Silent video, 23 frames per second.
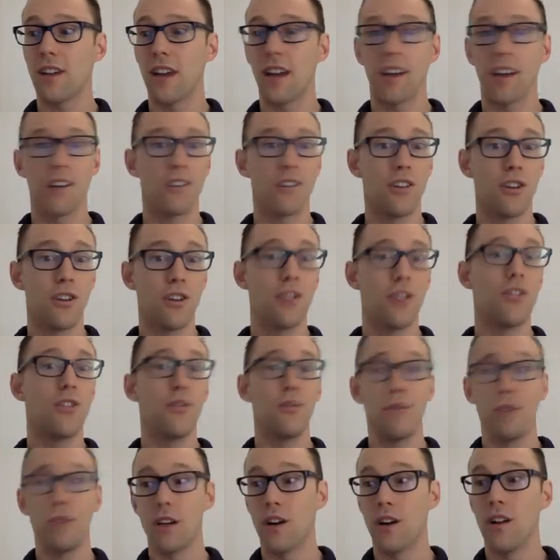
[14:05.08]
I could start
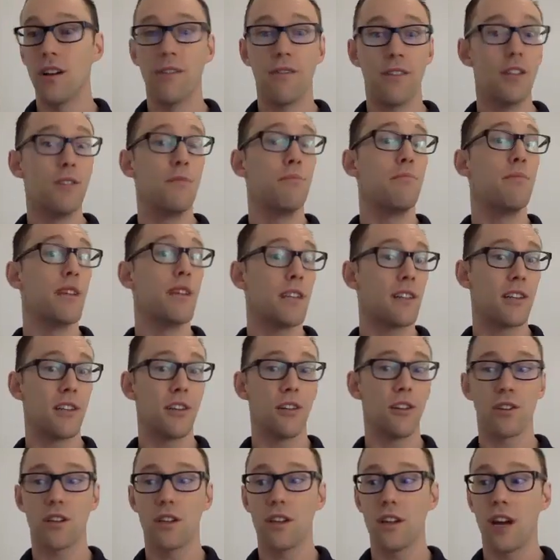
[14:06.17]
doing all of these big
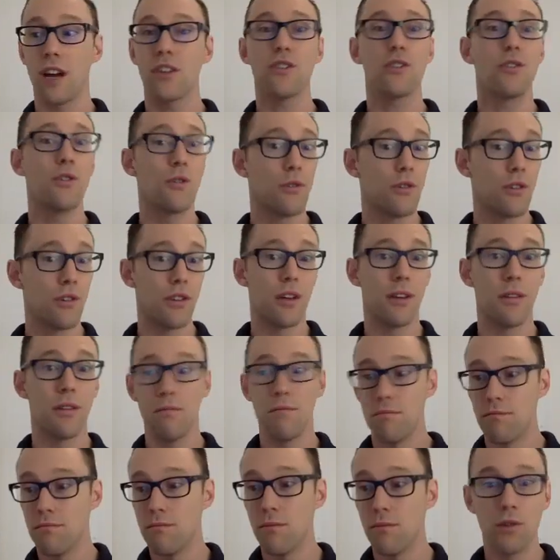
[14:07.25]
skills a lot sooner
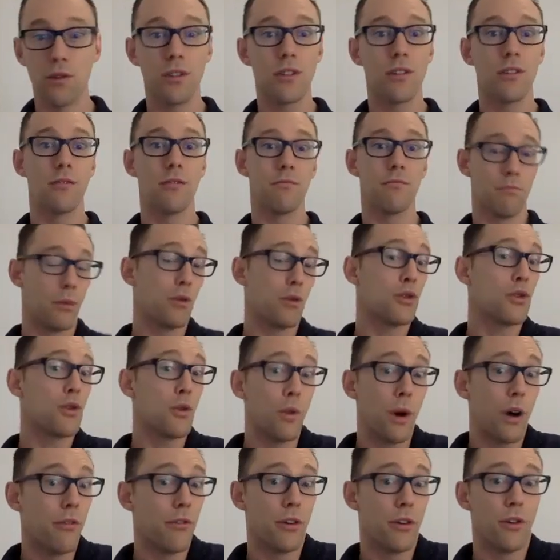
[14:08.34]
than most
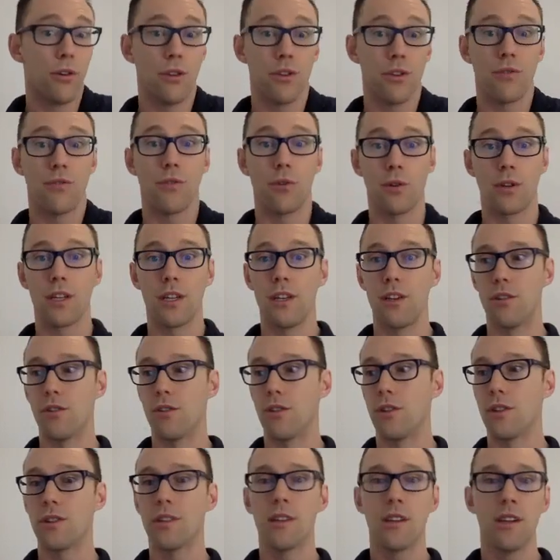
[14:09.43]
12-year-olds or
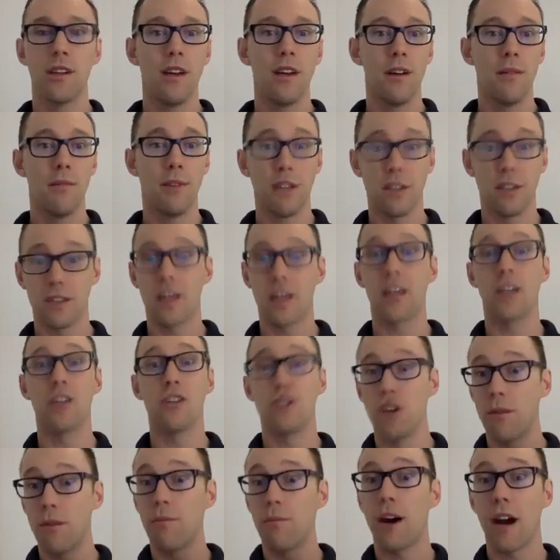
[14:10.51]
14-year-olds, because I could
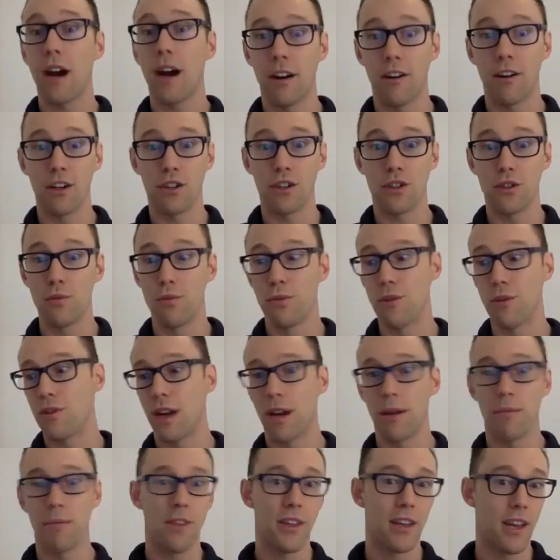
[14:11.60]
jump higher on a
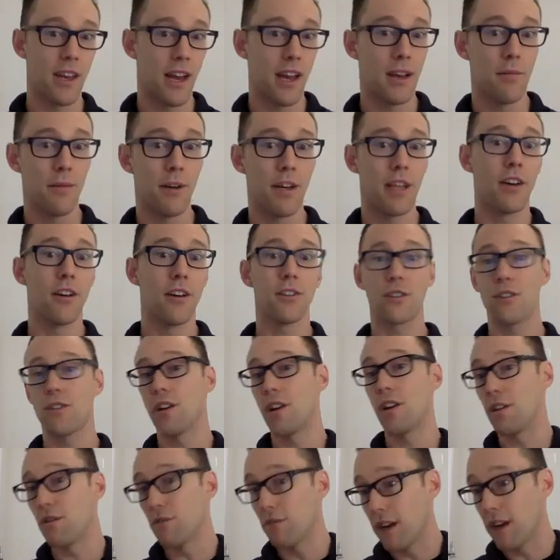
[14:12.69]
Supertramp than anybody else could
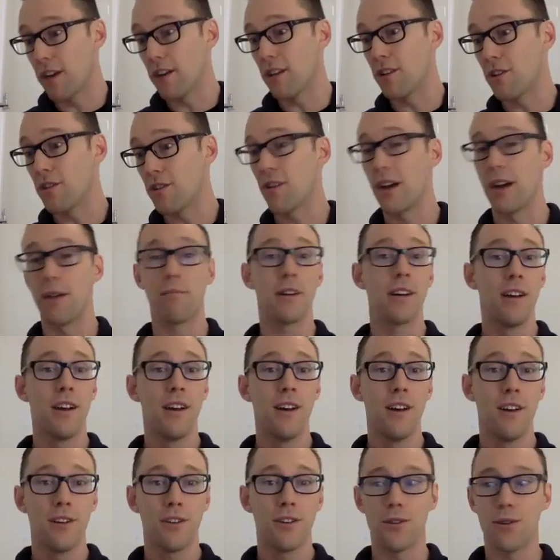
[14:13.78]
on a regular tramp.
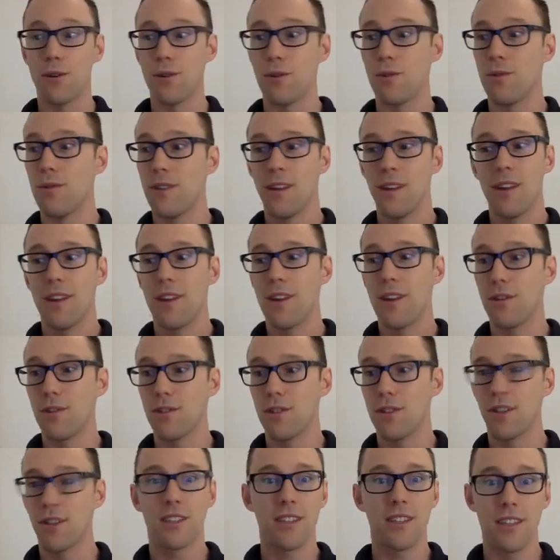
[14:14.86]
So there was
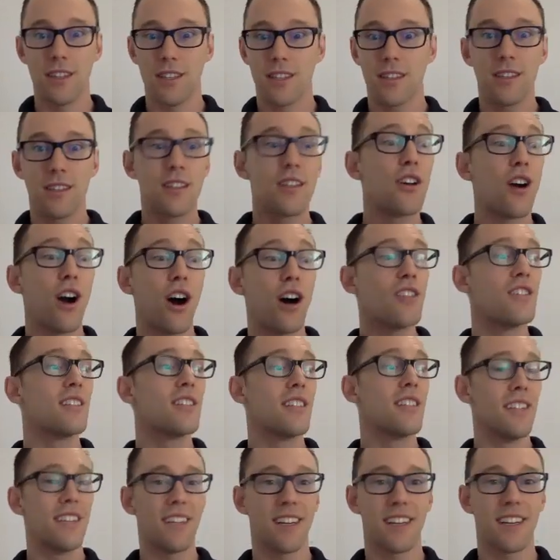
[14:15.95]
just this
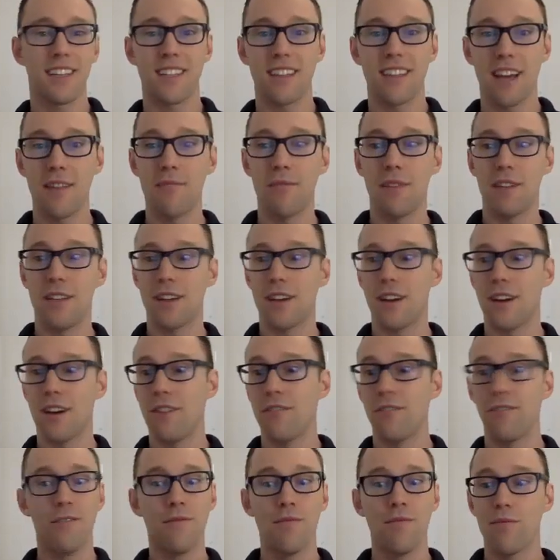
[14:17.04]
constant excitement
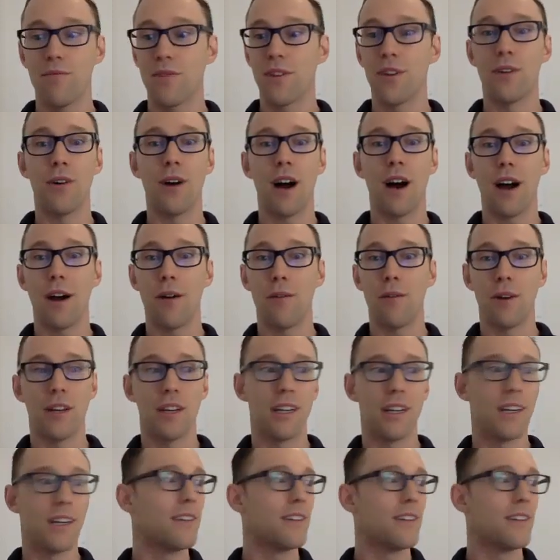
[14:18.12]
of, I want